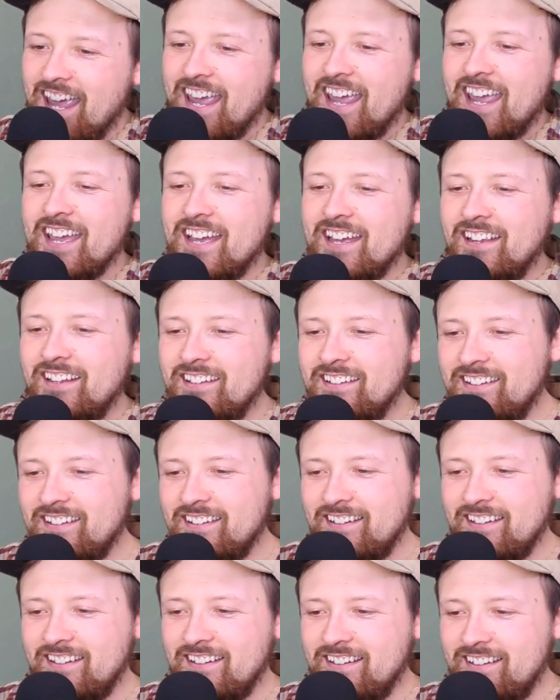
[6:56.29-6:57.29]
and
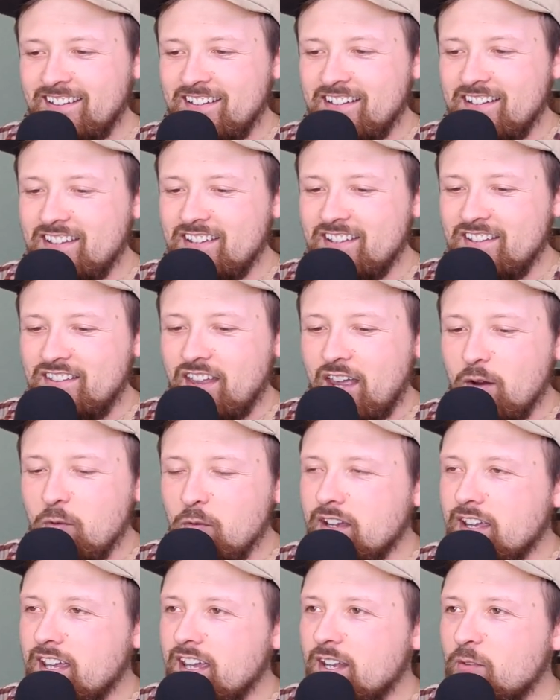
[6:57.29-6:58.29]
they
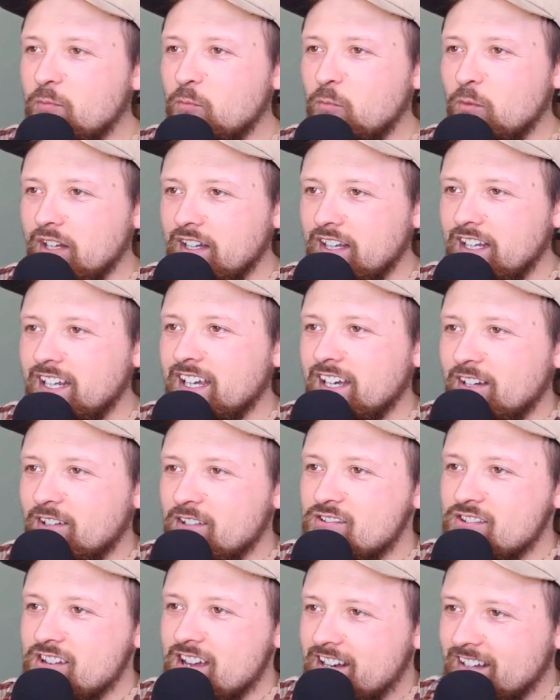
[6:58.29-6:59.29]
were getting really
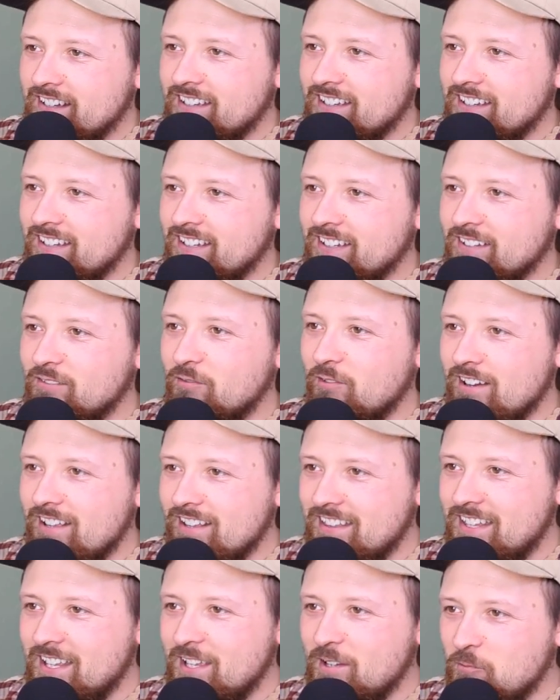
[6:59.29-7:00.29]
energetic
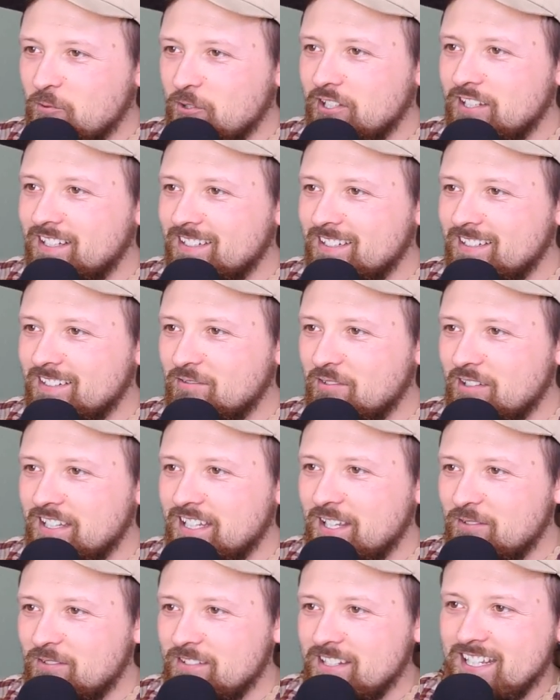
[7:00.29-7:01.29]
when they would
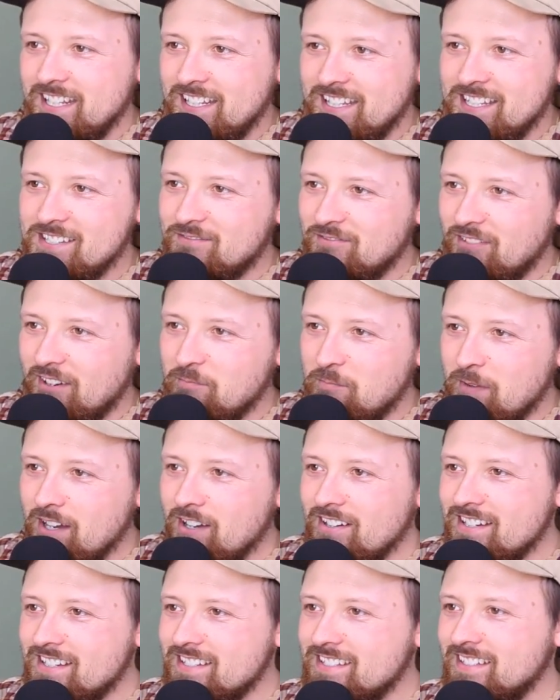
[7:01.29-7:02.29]
eat these red
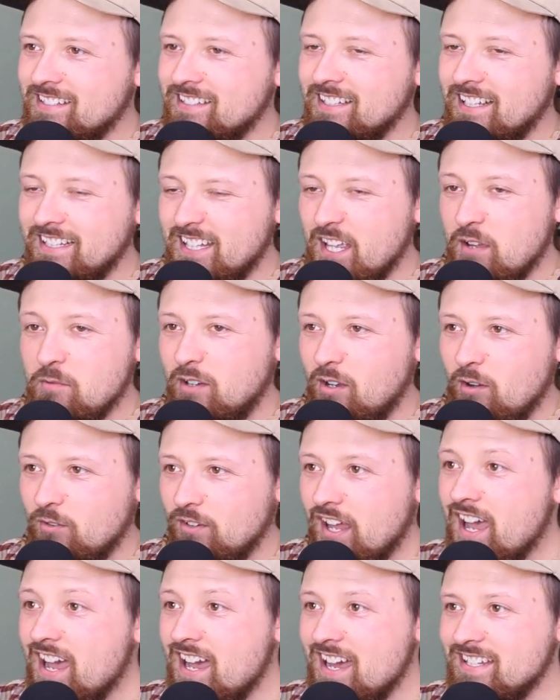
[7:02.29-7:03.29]
berries. Like they would go
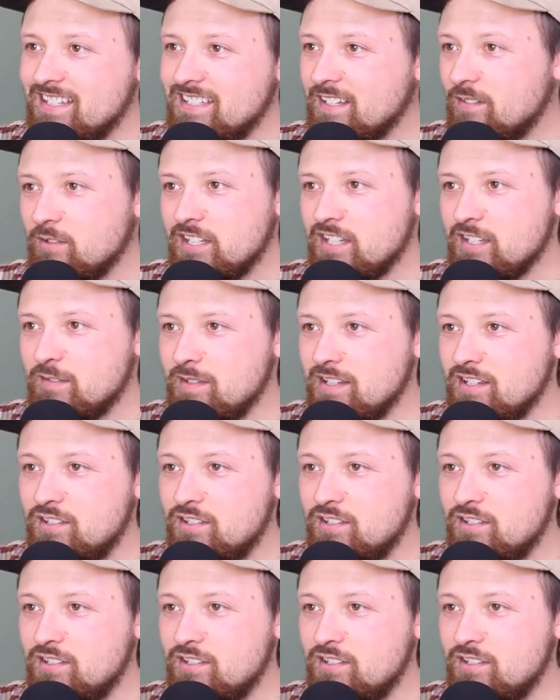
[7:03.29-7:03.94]
nuts. They would just